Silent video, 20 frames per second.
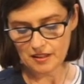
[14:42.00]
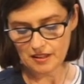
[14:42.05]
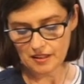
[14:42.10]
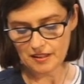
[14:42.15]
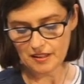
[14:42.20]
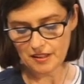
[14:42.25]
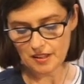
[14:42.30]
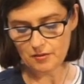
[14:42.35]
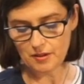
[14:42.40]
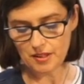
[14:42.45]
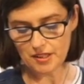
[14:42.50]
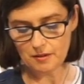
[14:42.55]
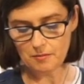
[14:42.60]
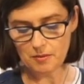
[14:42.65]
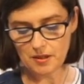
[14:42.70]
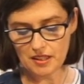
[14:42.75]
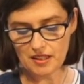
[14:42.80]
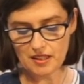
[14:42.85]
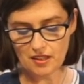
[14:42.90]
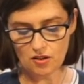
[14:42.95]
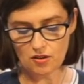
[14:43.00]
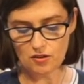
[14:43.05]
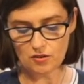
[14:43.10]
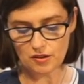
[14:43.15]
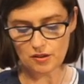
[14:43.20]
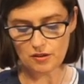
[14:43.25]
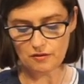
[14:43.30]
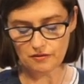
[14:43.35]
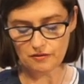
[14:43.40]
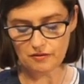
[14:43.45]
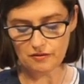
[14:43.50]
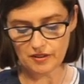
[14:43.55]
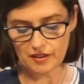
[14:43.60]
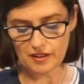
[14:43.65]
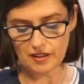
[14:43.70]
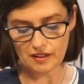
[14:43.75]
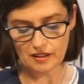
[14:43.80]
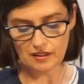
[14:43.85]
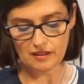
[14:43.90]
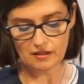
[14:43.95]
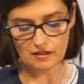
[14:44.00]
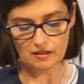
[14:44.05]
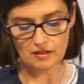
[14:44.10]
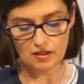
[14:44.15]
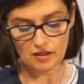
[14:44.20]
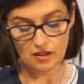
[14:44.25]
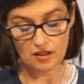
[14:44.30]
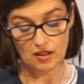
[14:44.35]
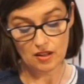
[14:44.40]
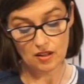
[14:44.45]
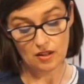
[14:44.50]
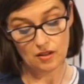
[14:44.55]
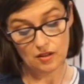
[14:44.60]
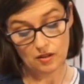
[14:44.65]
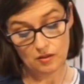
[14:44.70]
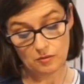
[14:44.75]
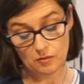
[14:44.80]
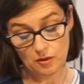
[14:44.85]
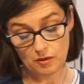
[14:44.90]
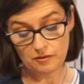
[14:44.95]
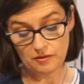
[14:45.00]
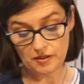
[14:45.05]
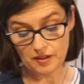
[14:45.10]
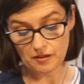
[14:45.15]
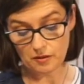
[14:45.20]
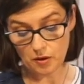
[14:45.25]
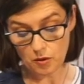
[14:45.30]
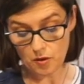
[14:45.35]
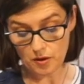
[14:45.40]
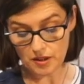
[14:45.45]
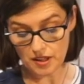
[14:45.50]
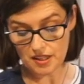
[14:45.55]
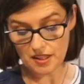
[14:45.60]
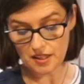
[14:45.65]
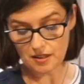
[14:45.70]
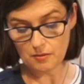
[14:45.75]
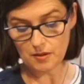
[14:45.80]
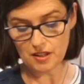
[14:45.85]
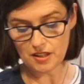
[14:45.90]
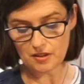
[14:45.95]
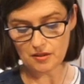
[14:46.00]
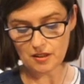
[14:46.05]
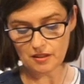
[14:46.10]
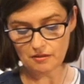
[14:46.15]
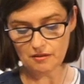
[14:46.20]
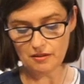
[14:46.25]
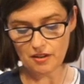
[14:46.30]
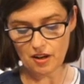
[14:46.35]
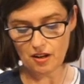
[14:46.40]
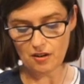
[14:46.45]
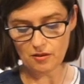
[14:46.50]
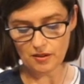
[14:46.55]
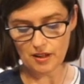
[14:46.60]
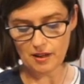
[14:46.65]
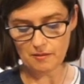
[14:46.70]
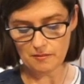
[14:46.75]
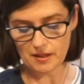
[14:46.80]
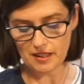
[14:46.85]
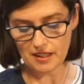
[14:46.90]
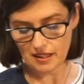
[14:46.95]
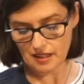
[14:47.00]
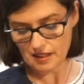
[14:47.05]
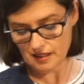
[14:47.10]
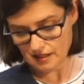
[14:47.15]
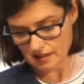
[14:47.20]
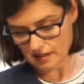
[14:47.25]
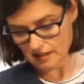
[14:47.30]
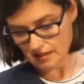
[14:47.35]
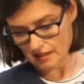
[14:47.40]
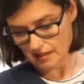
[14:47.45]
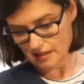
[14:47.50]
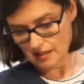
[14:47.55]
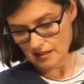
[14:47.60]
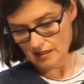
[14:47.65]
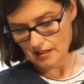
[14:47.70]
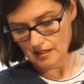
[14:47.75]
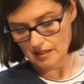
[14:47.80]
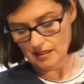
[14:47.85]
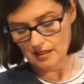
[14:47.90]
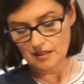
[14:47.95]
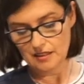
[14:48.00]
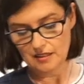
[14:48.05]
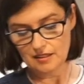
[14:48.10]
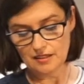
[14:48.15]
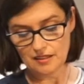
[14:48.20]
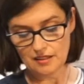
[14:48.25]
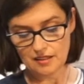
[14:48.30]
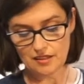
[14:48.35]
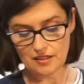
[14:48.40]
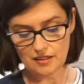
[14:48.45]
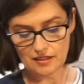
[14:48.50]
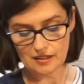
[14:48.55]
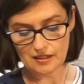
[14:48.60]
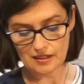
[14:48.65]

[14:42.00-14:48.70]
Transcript: This recipe calls for the quantity we're doing, for a whole nutmeg. So,